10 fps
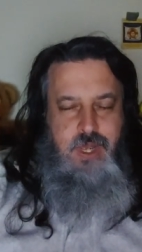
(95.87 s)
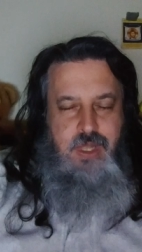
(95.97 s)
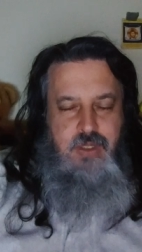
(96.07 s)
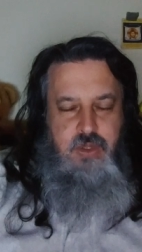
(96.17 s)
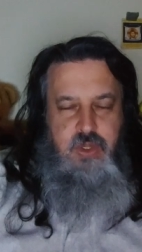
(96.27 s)

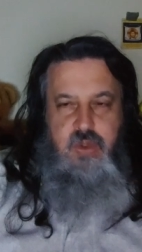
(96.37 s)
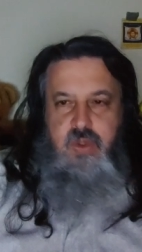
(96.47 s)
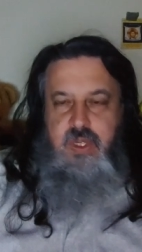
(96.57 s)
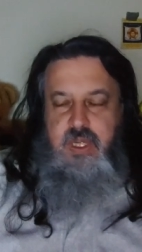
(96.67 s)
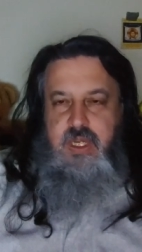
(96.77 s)
and so
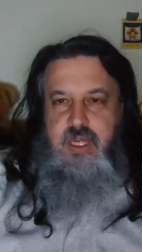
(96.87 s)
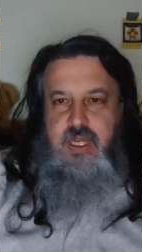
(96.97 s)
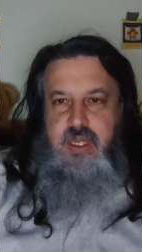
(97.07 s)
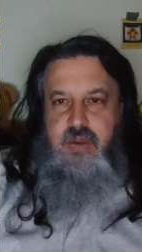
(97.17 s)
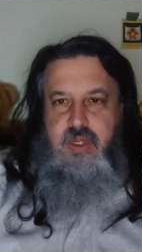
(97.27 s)
you in a,
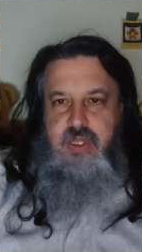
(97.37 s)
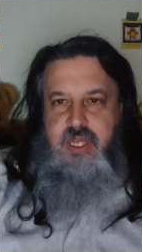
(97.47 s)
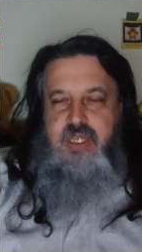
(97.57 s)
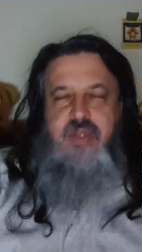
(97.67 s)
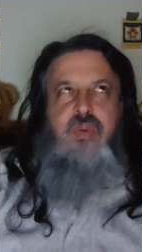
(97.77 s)
you
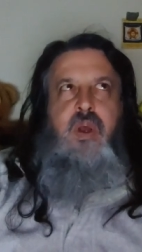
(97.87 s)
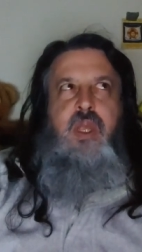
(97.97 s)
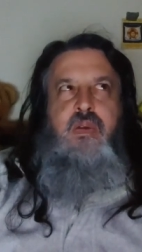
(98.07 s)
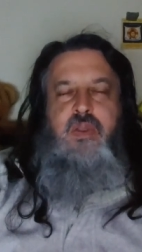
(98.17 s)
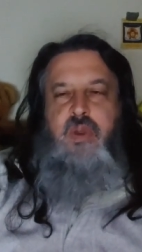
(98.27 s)
exist,
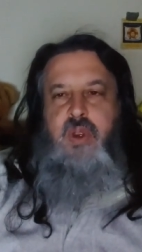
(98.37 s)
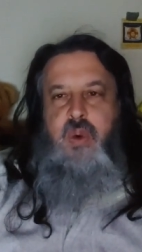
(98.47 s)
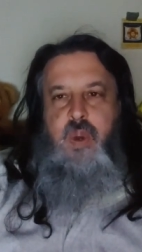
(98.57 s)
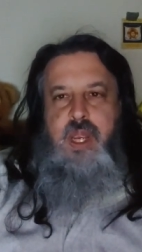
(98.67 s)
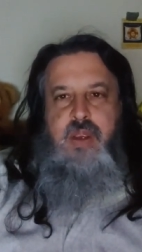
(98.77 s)
well, even though
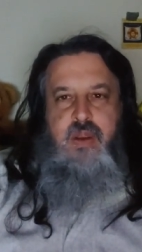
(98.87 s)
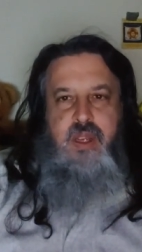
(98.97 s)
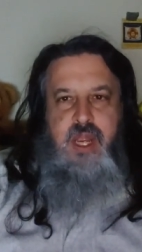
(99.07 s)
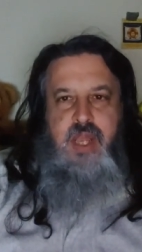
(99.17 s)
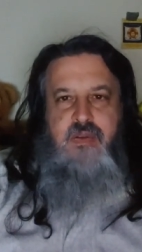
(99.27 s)
you're awake, you're
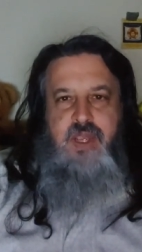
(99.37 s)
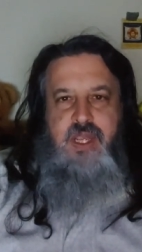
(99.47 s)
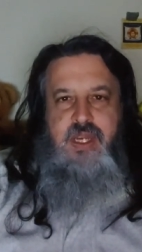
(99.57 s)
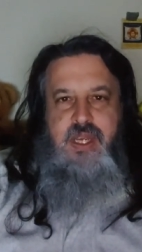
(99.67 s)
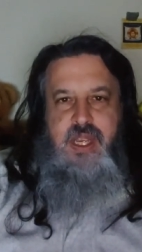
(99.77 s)
kind of
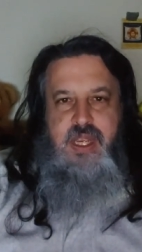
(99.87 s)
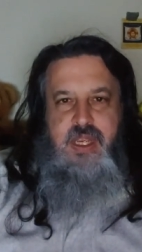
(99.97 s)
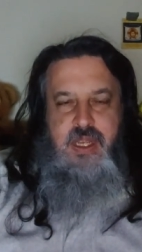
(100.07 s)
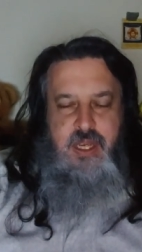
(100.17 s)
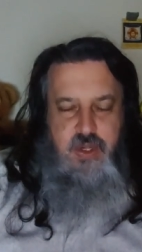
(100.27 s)
in
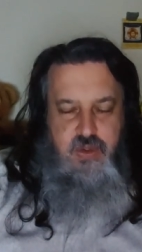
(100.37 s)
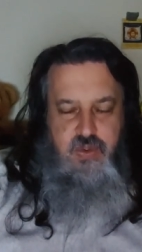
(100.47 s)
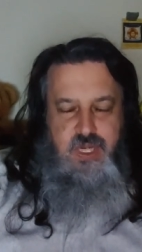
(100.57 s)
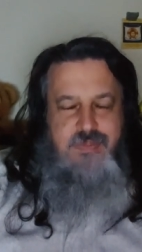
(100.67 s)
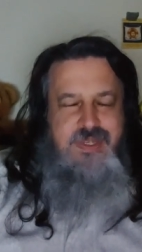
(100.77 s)
a
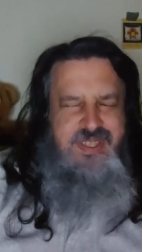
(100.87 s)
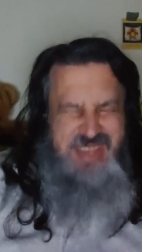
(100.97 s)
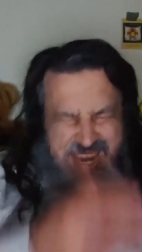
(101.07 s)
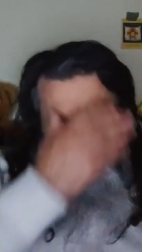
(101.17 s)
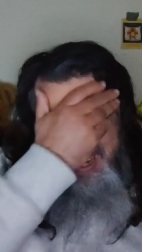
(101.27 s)
dream
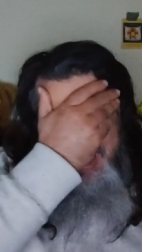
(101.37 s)
state